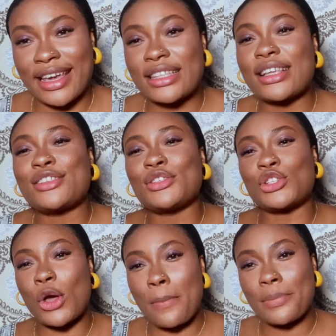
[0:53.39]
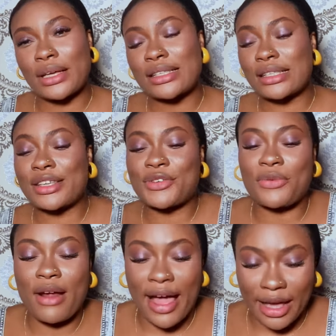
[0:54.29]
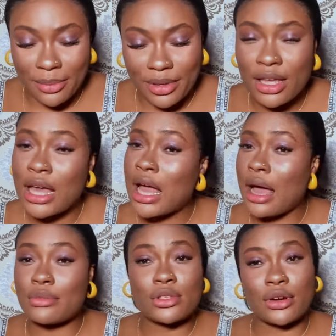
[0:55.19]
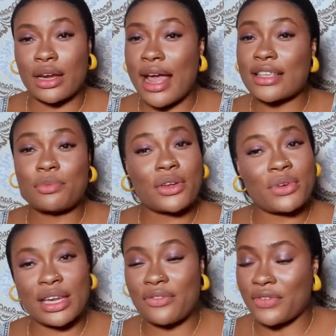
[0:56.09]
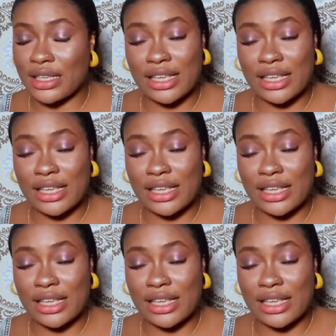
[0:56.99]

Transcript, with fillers: it's subscribe I'm sorry, I speak really fast.